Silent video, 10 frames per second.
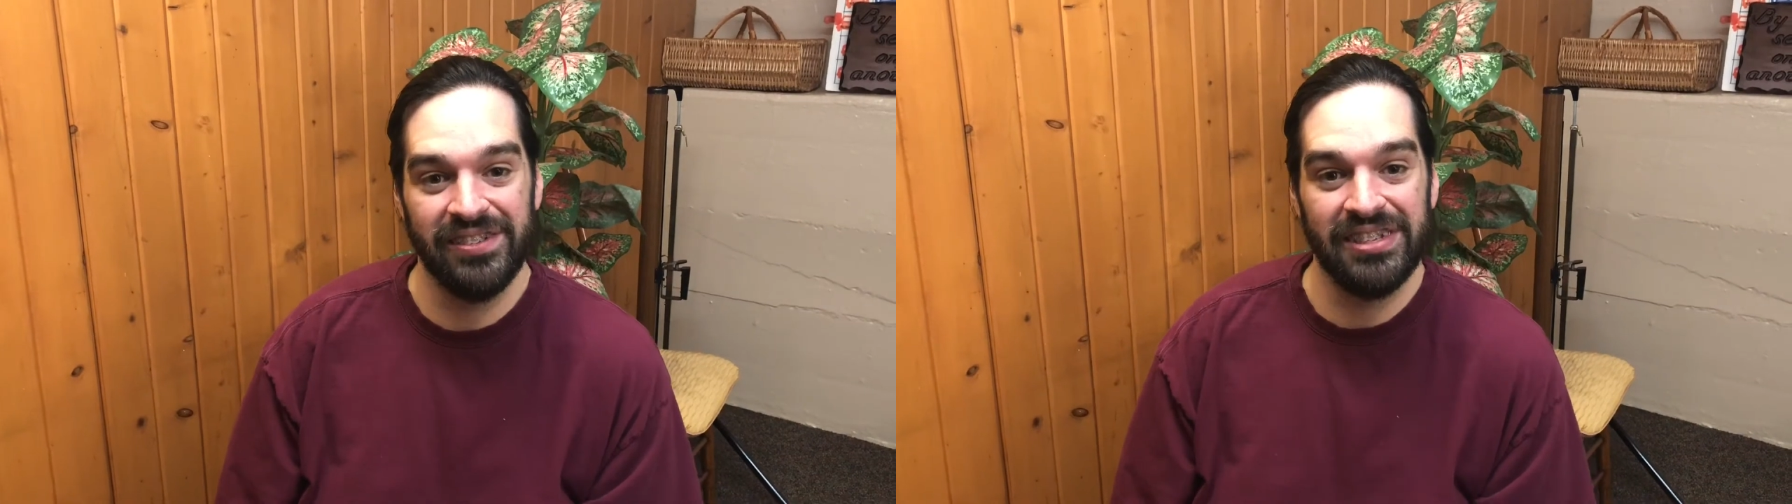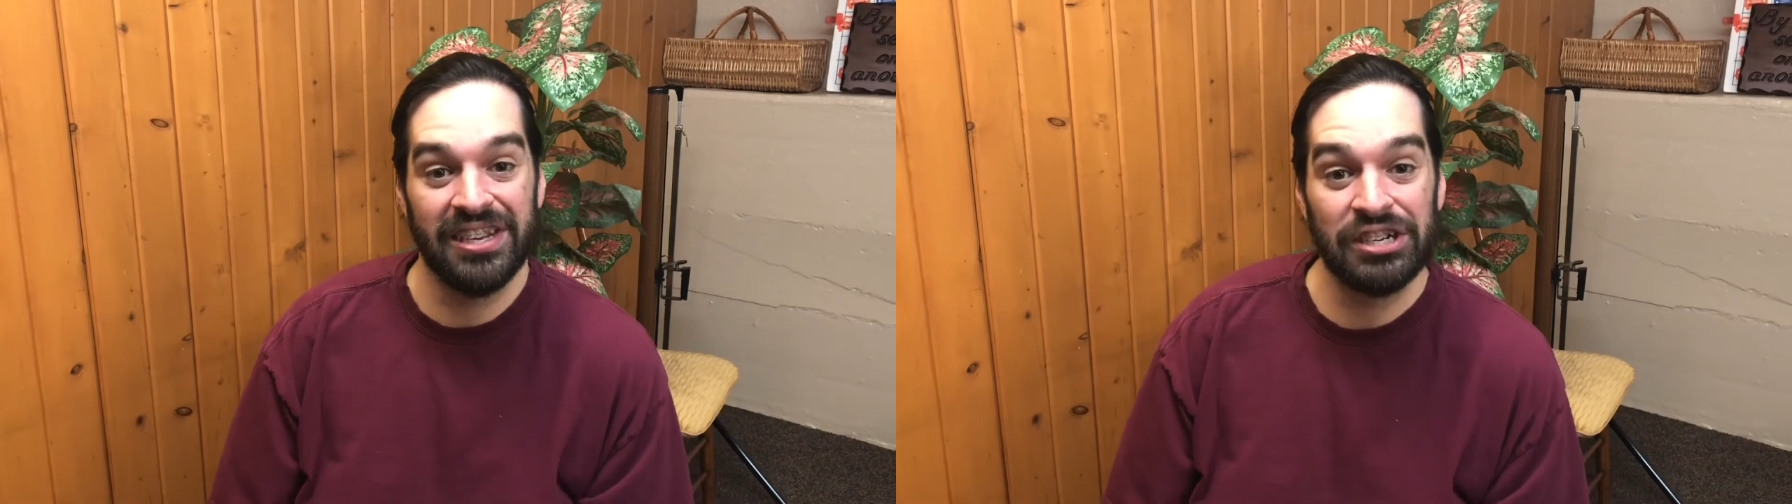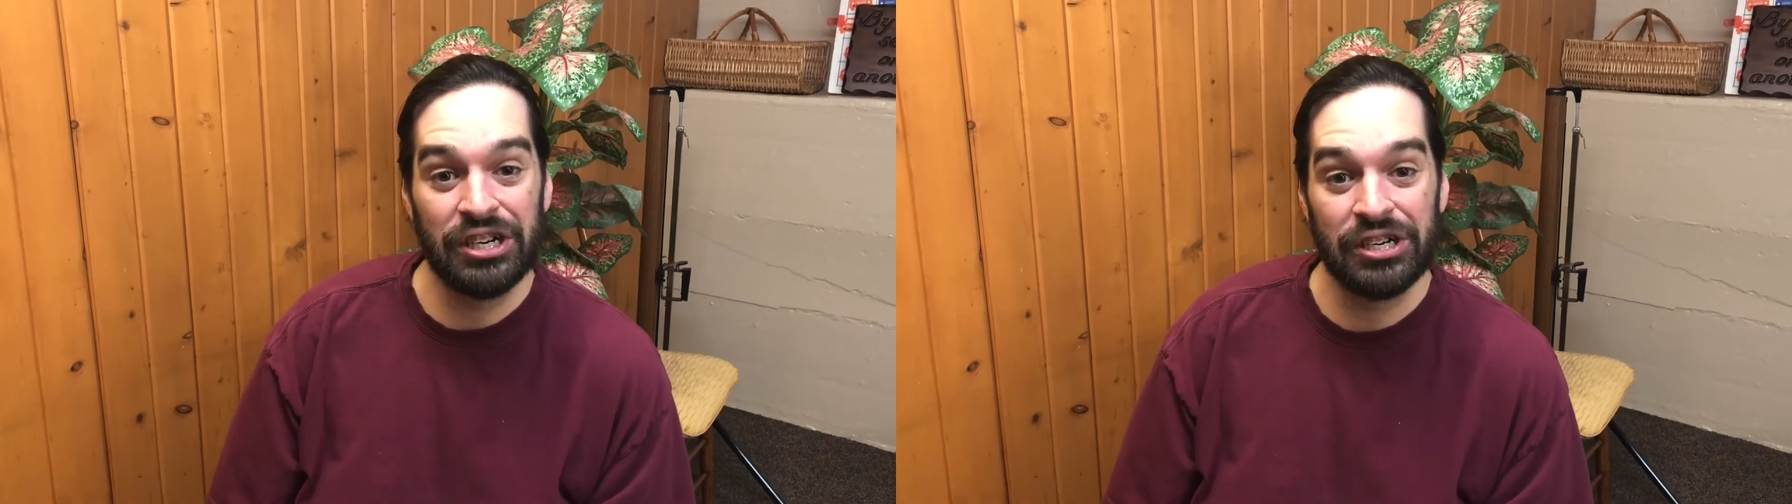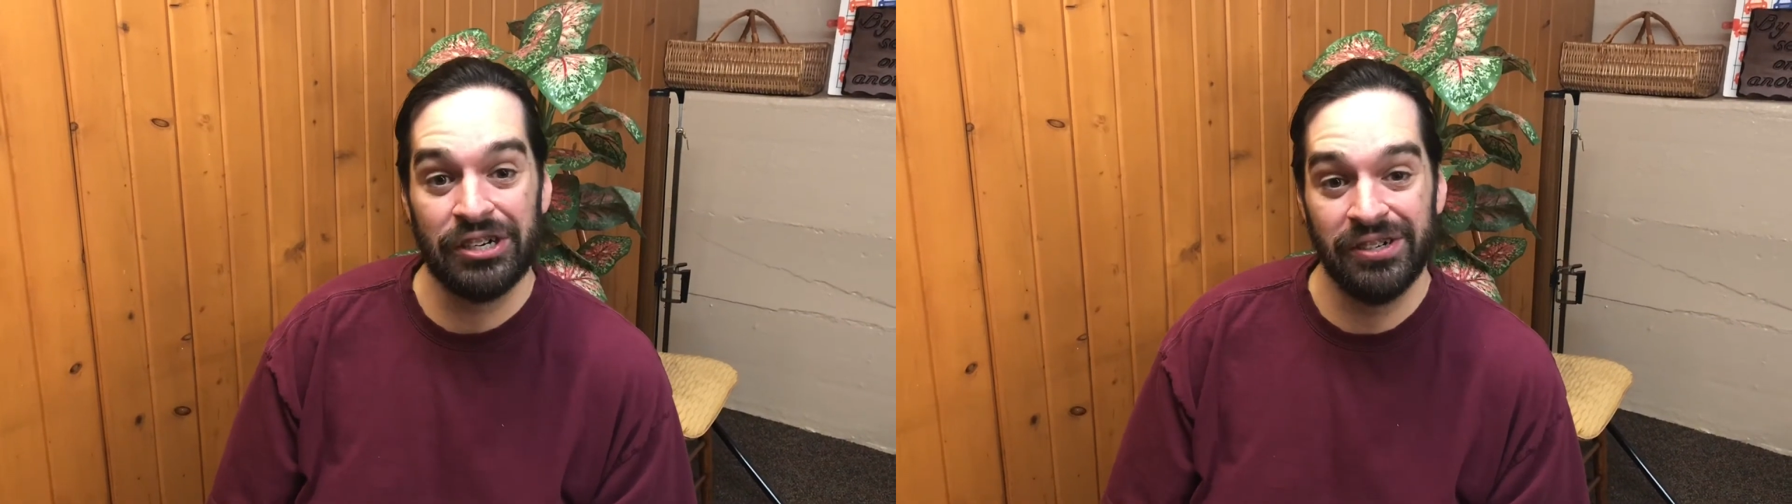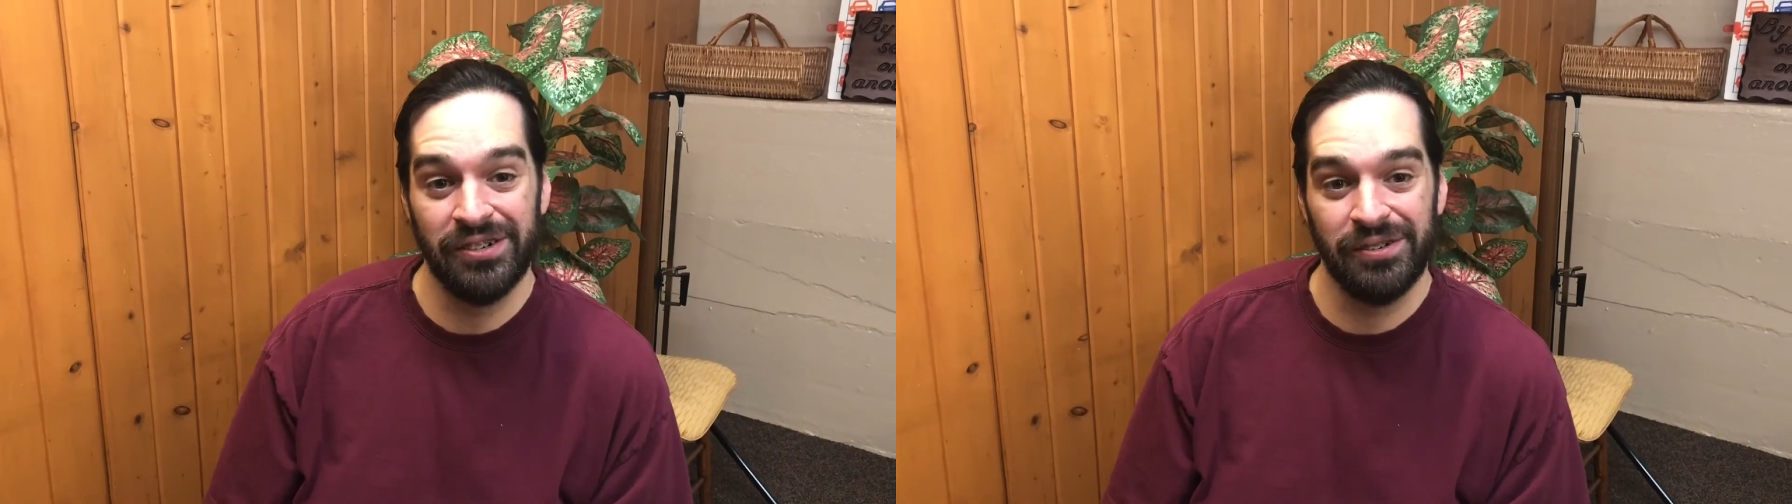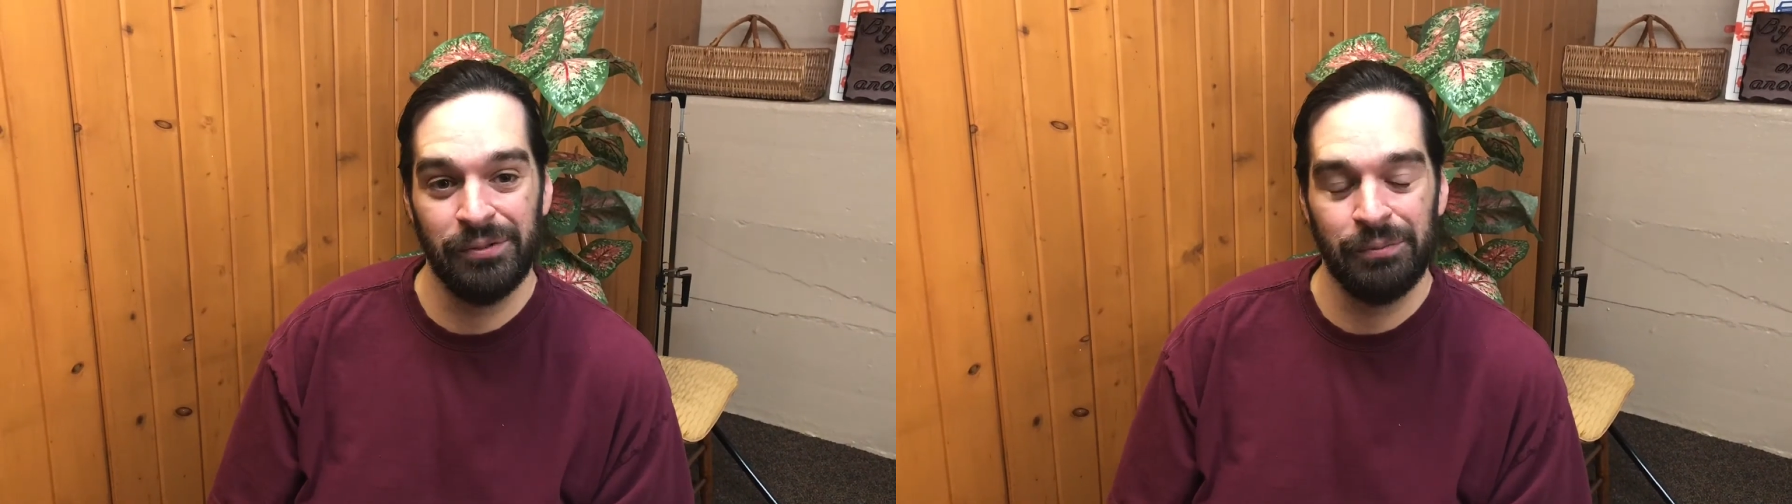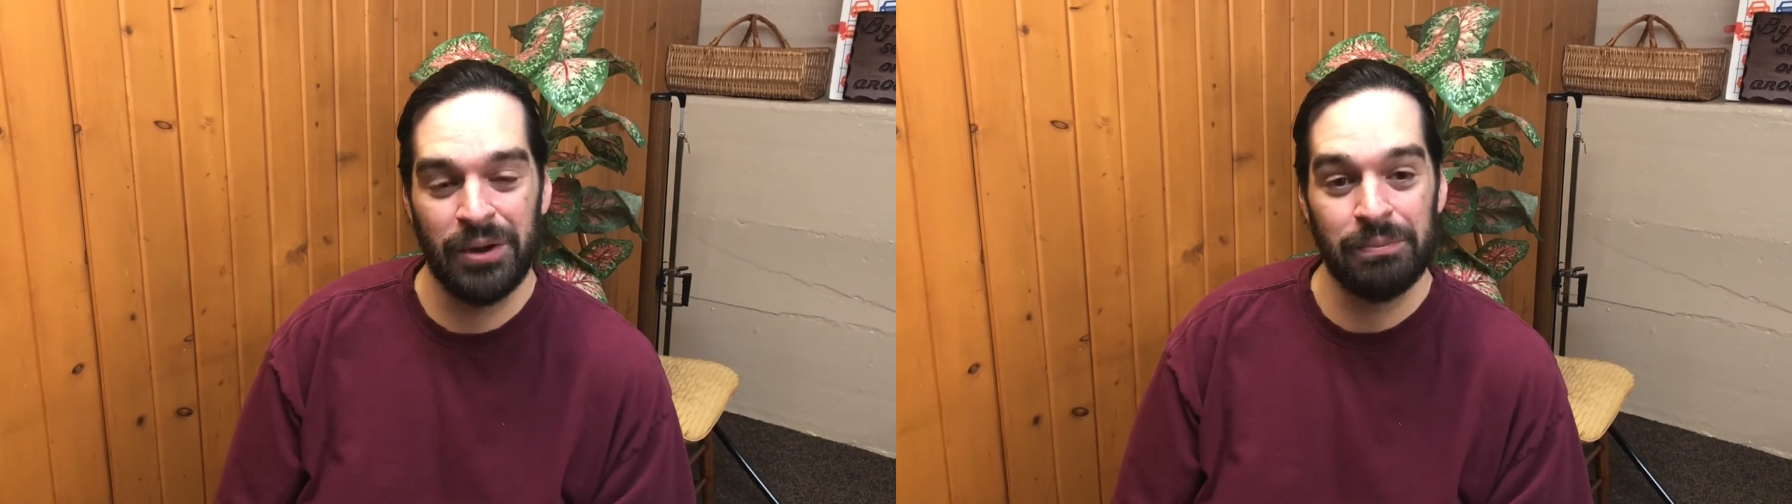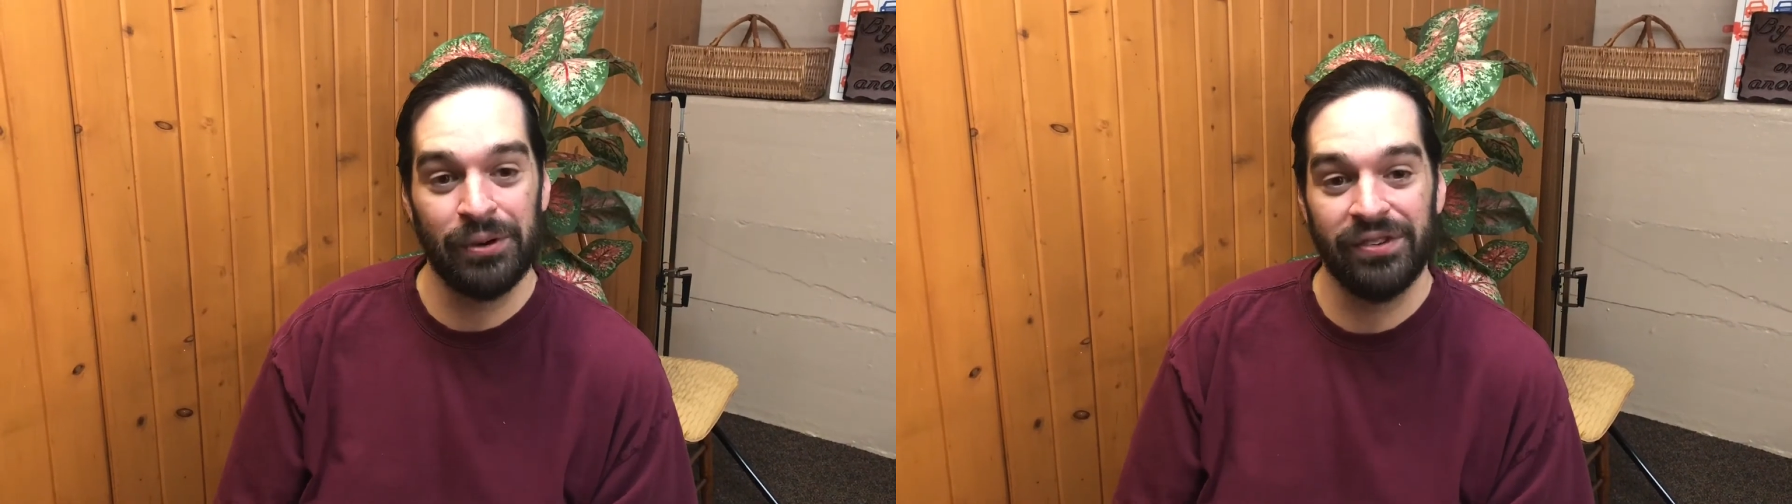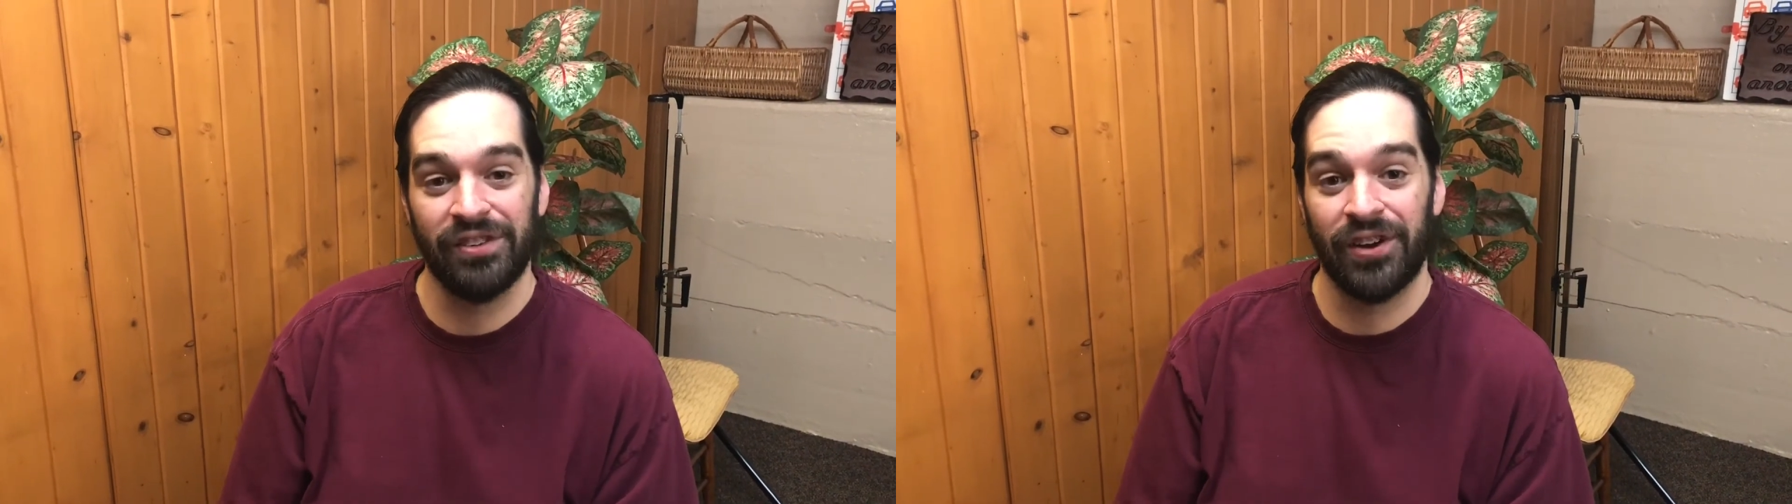younger members